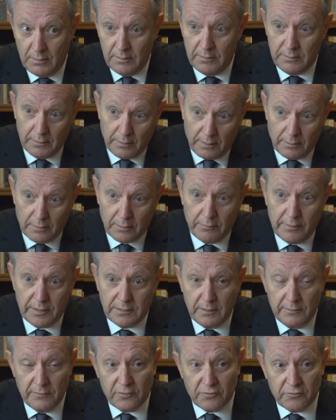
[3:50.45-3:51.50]
you know,
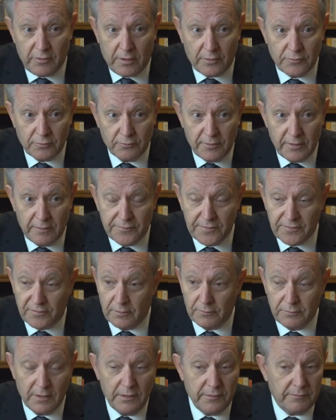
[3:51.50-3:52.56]
correcting the structural
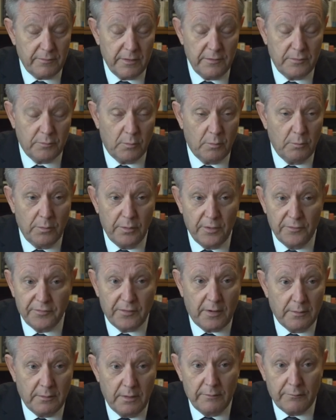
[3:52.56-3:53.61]
deficit. These were words
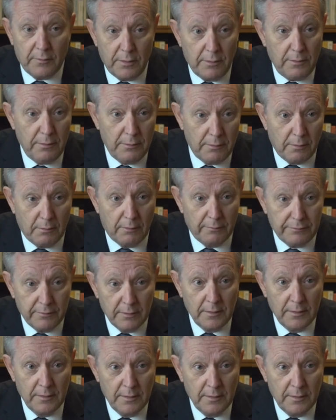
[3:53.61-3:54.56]
I'd never heard of.